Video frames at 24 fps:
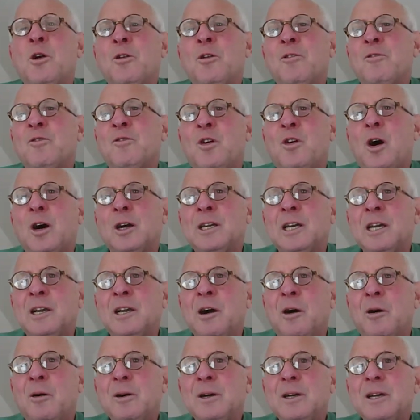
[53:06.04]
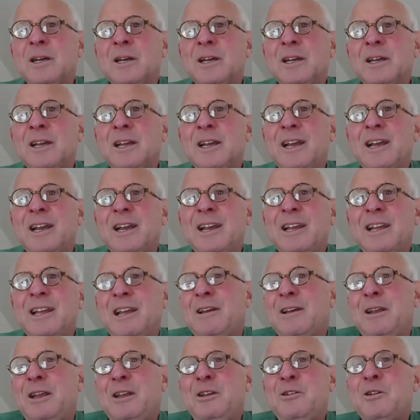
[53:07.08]
curve long ago.
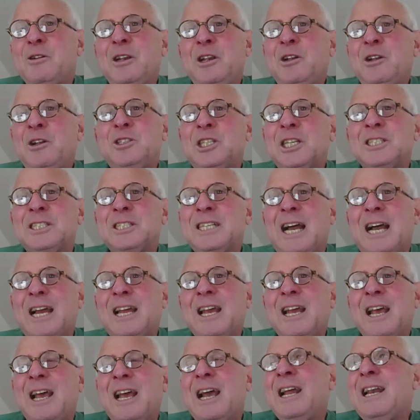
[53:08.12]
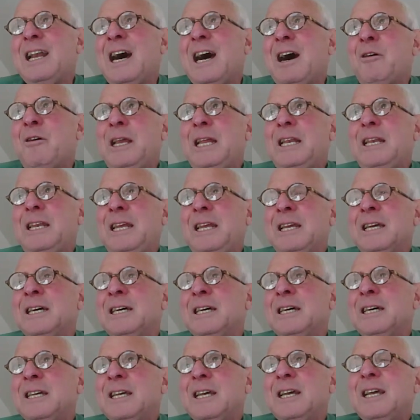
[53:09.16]
You're just not, and now
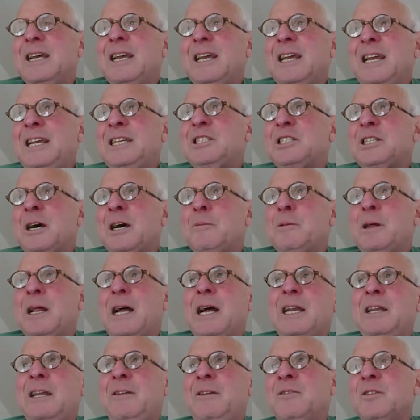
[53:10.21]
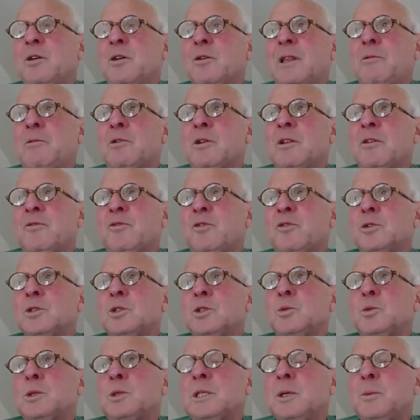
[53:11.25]
India is coming on, even though they were the
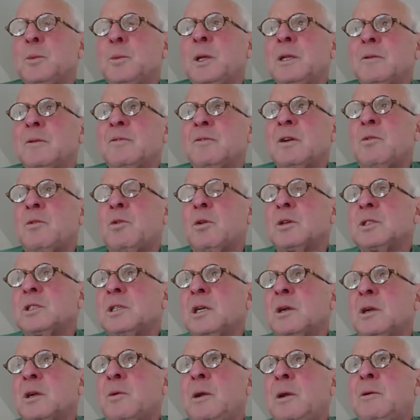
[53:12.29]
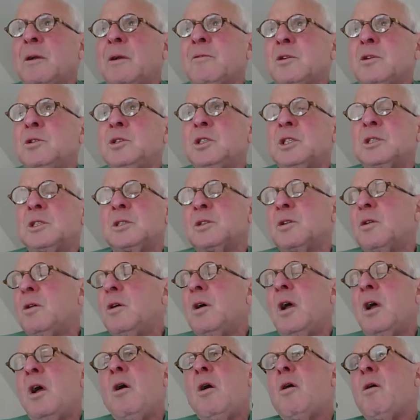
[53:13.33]
first recipient of, course, the Green Revolution.
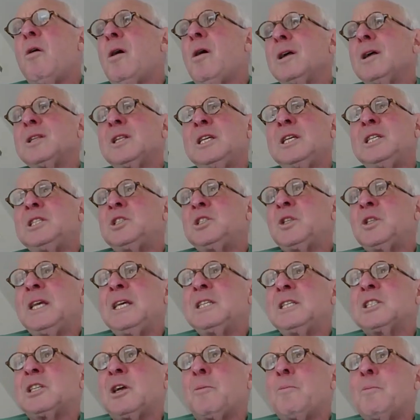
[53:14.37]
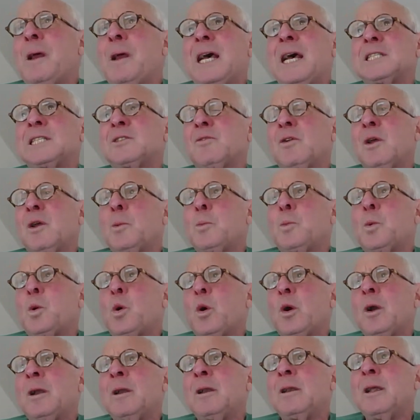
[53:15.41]
So all these things are massively
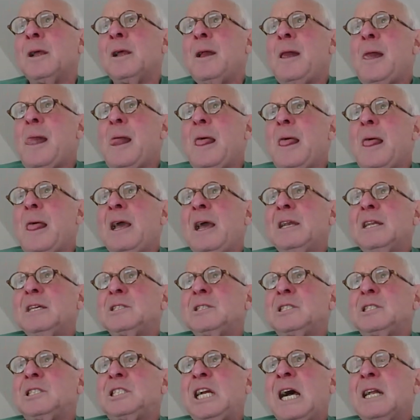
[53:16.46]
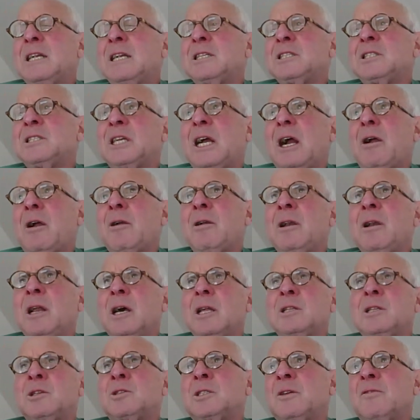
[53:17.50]
important. And as John Desard and
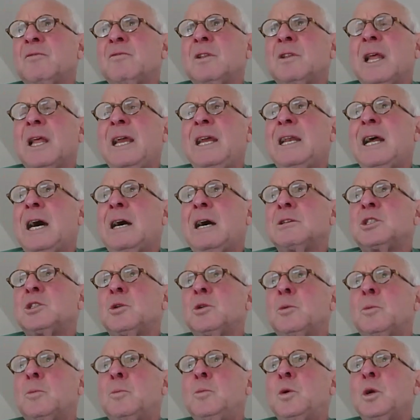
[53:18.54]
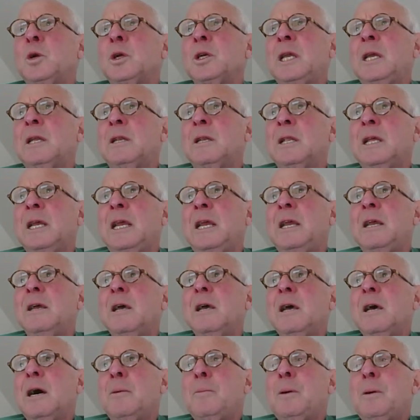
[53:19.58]
others have laid out so
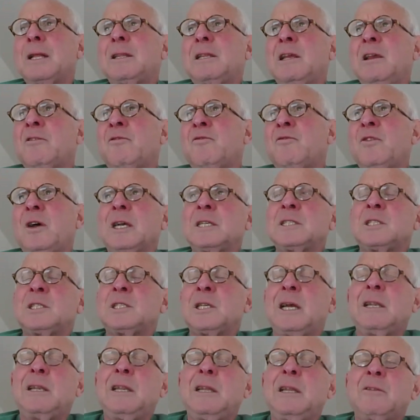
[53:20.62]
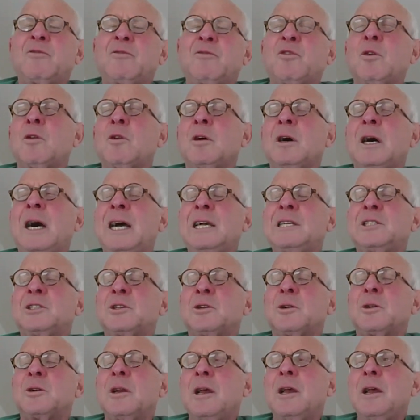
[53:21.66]
brilliantly about the effects on the
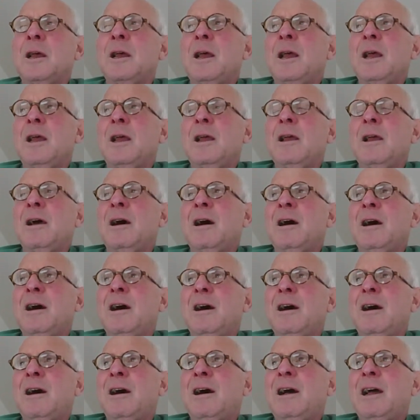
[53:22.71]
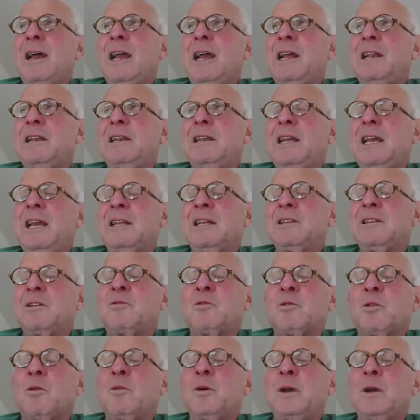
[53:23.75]
fertilizer and the
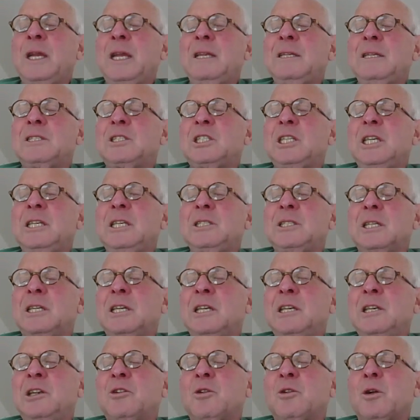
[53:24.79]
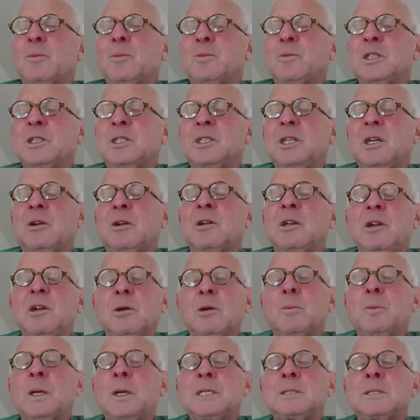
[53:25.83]
growing season in Europe this year,
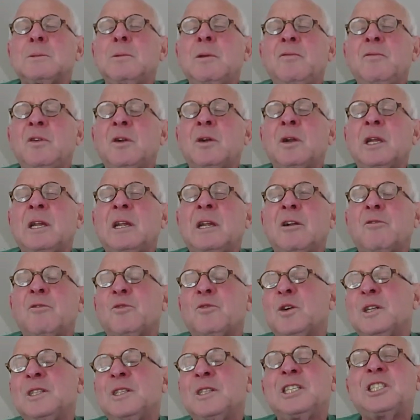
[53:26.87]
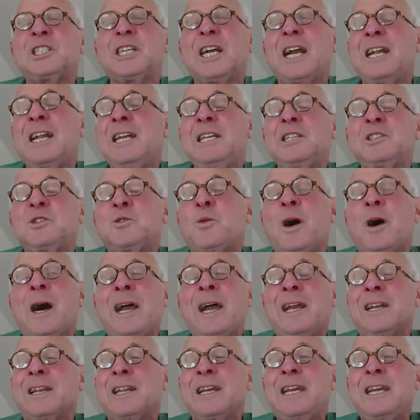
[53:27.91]
Europe has to be very careful. And the Chinese
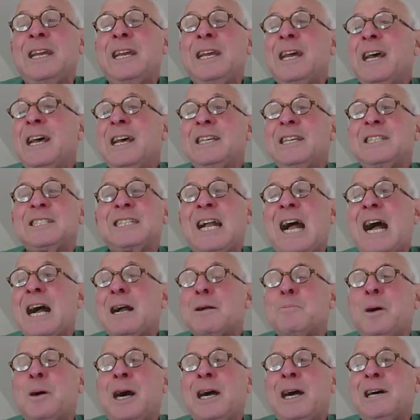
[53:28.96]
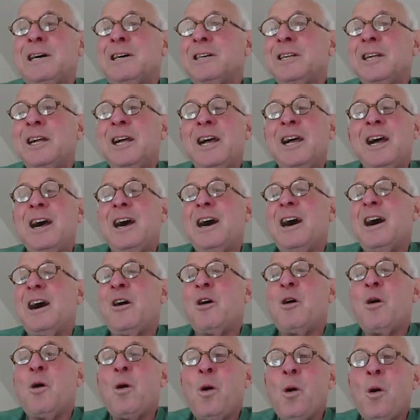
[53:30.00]
quietly stockpile
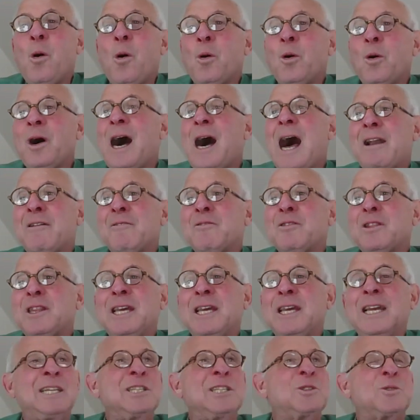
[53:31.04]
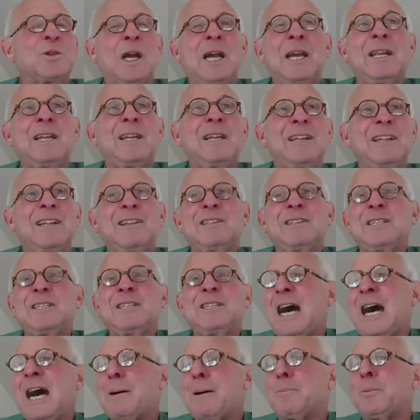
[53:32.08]
a whole lot of things, right?
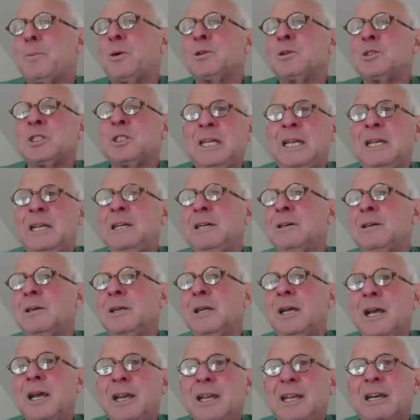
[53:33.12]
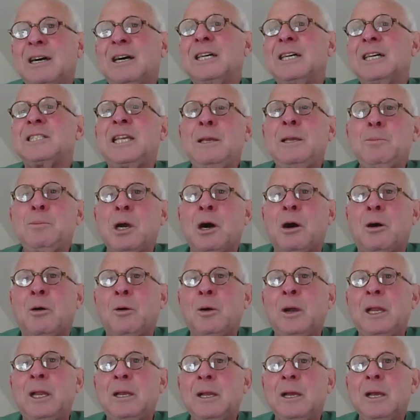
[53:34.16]
Copper, steel, let's keep
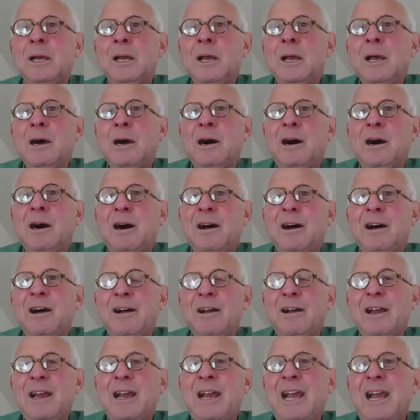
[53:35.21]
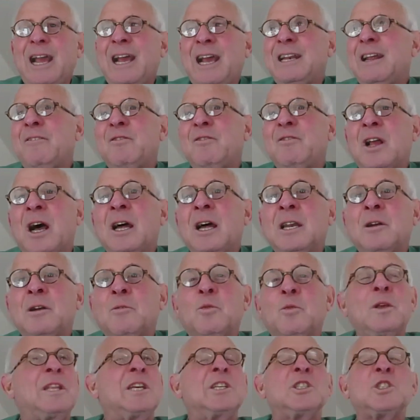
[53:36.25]
going. And they've done
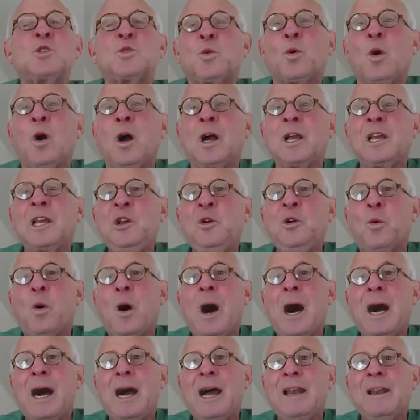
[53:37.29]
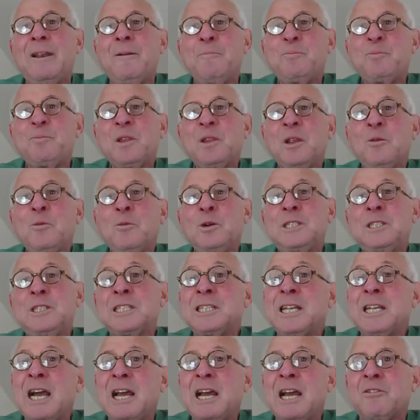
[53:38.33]
it with a strong yuan, which
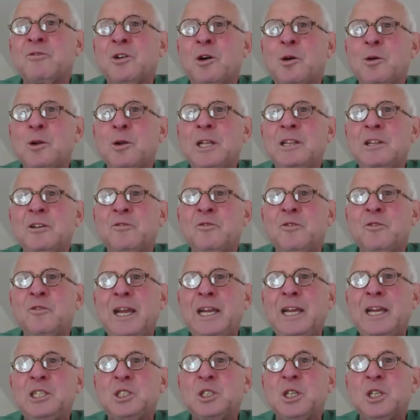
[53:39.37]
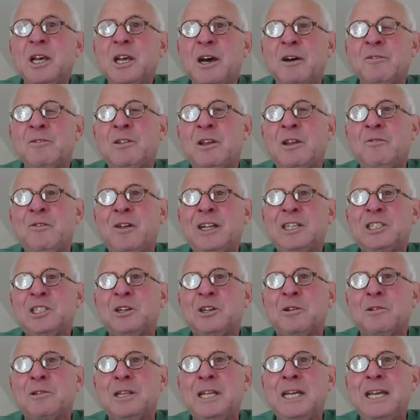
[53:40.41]
has kind of flown in the face of
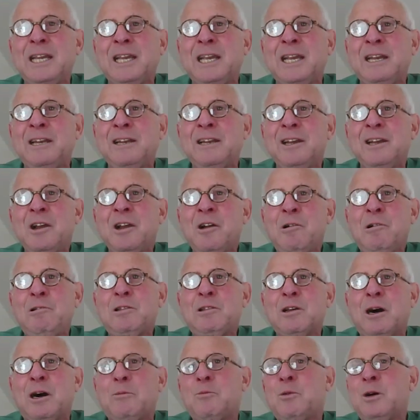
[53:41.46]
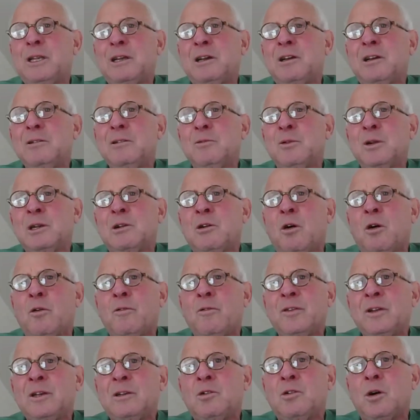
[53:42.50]
conventional thinking, who thought when
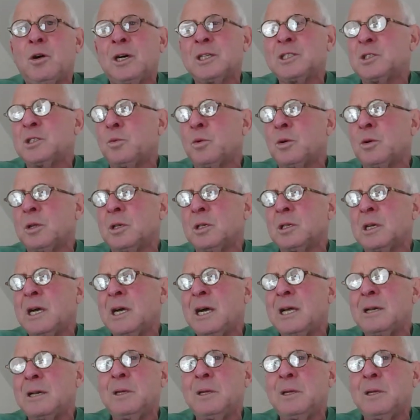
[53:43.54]
COVID caused the global